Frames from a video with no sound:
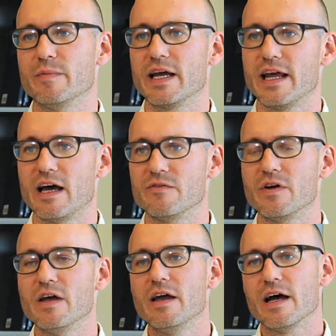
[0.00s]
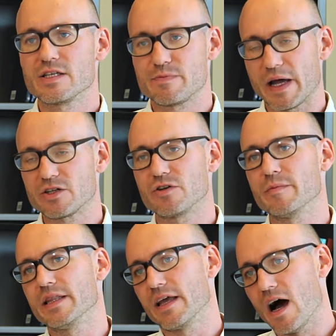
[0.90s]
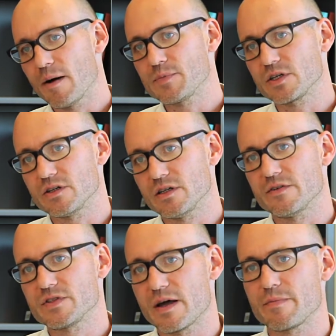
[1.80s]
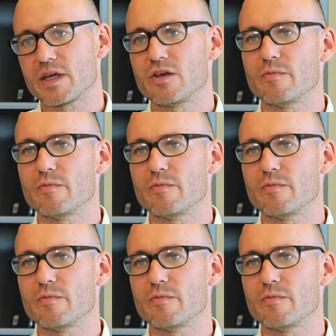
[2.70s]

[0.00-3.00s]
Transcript: You might have a spectrum in the optical of something,